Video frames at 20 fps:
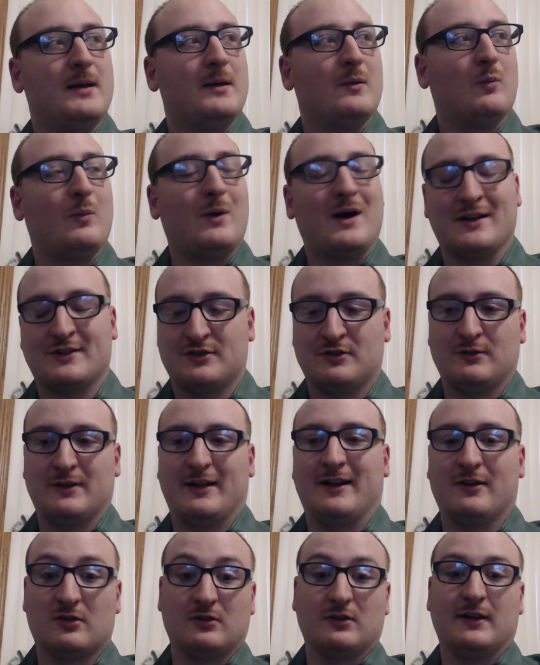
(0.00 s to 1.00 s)
watch
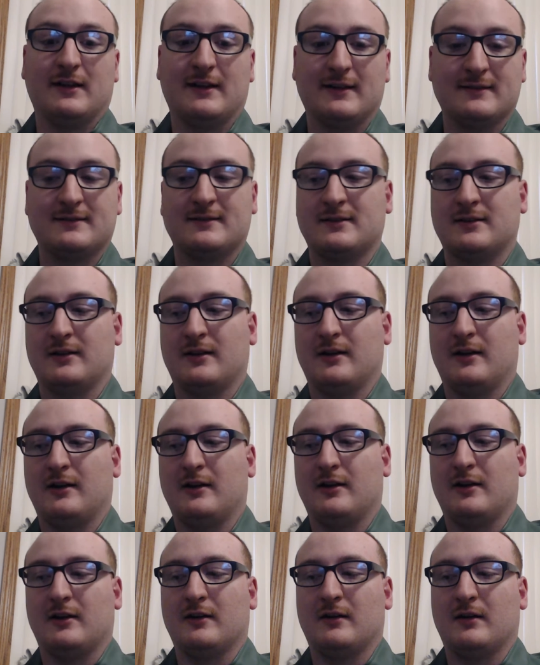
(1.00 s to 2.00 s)
later list
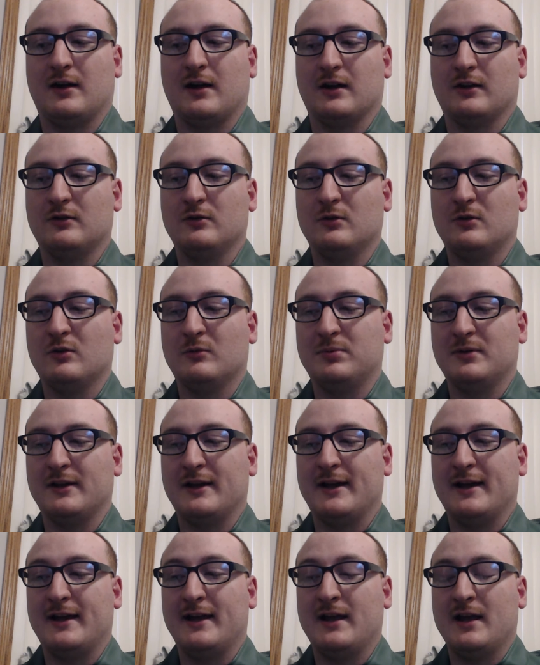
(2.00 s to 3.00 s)
uh, on Google
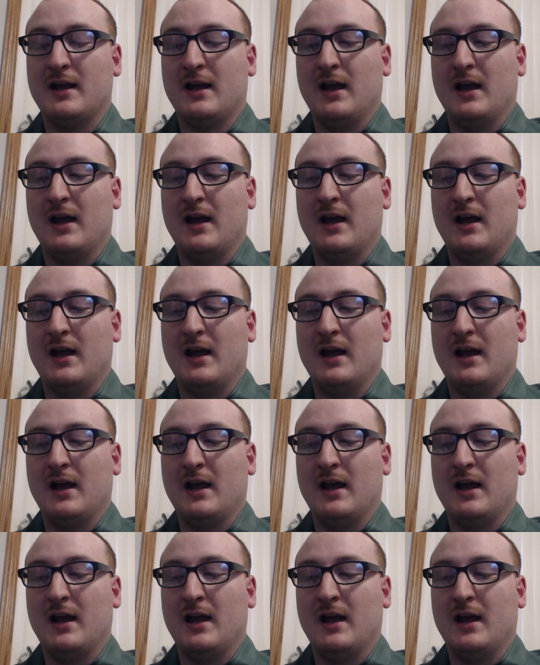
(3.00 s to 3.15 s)
Play.